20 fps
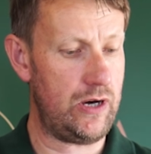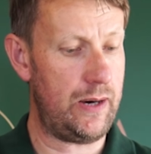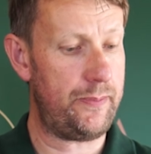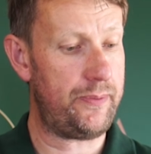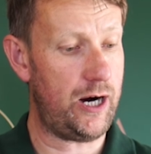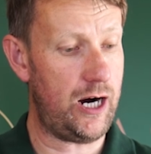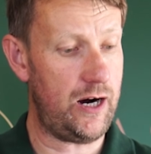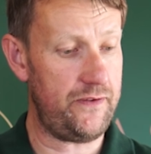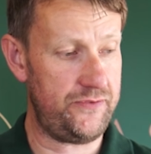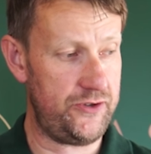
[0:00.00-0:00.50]

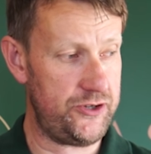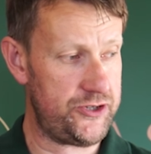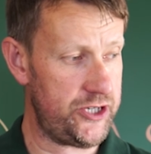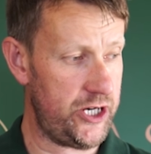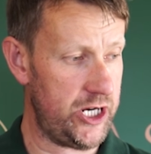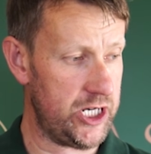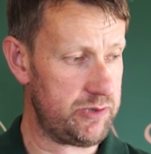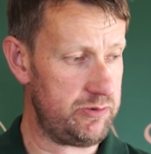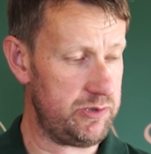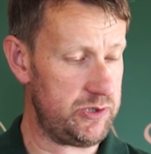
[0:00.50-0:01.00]
apart from the
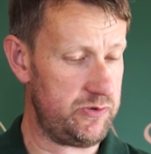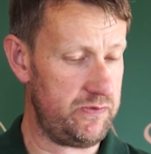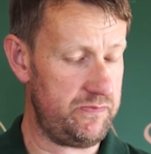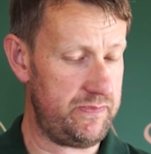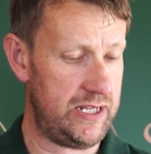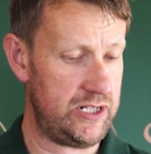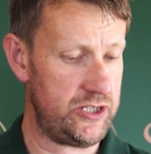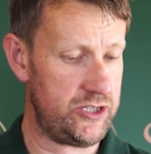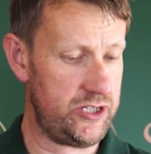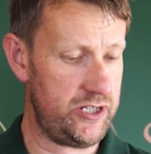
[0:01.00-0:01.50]
chokes, which we've
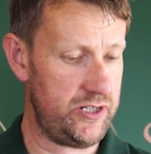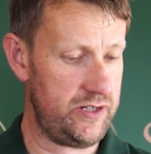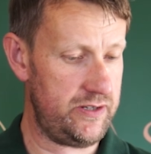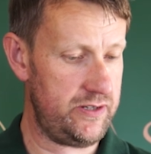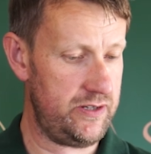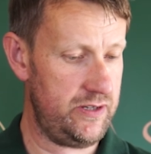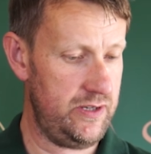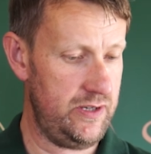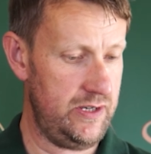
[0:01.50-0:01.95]
mentioned.